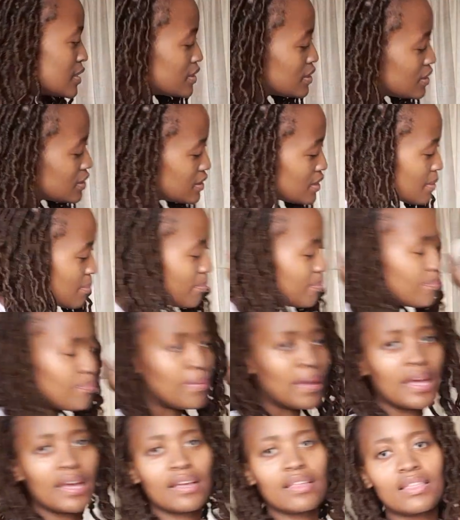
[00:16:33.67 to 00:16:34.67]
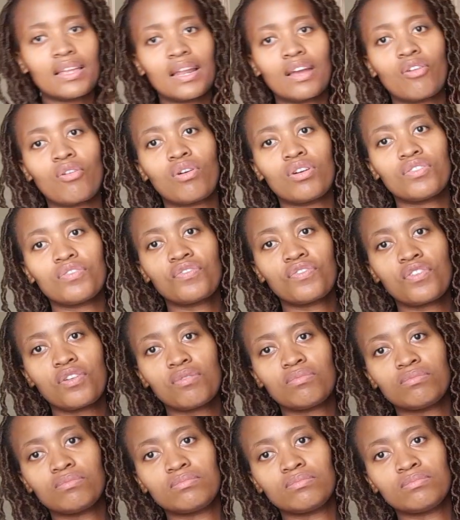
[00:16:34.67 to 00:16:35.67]
this is the bag that I got
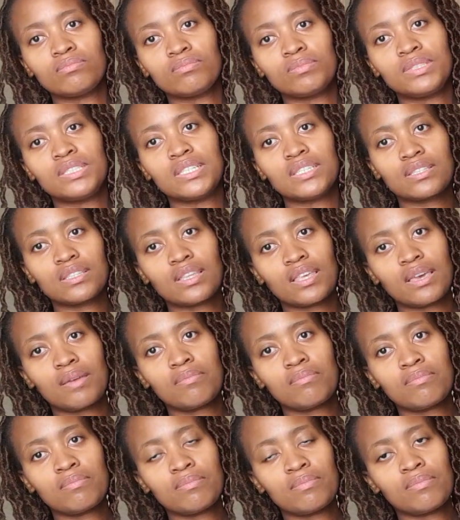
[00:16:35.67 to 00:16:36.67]
from Dischem.